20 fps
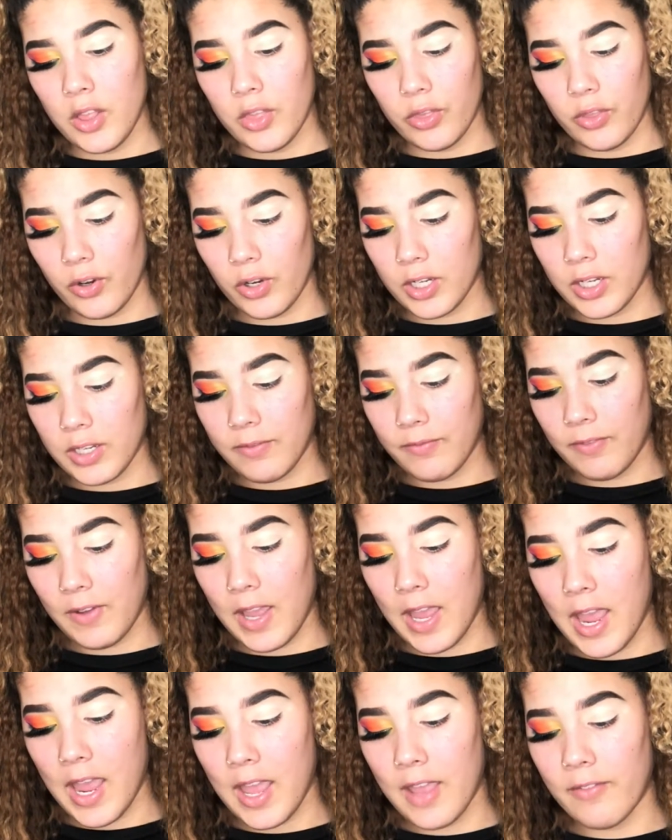
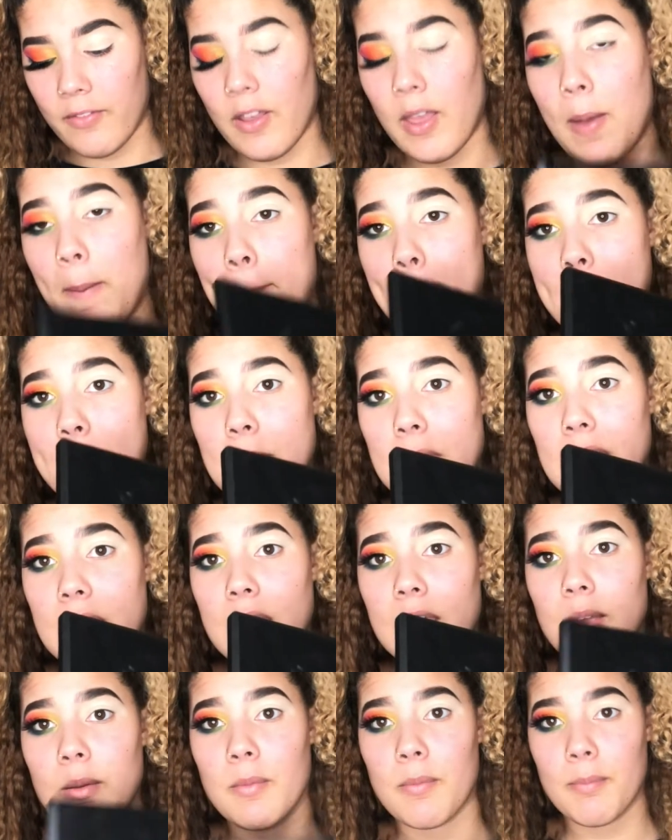
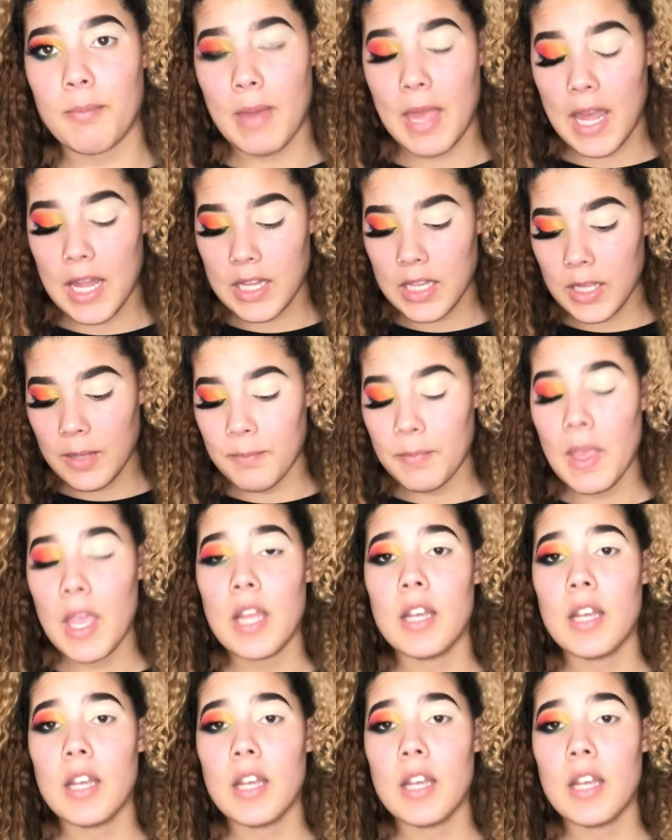35B palette.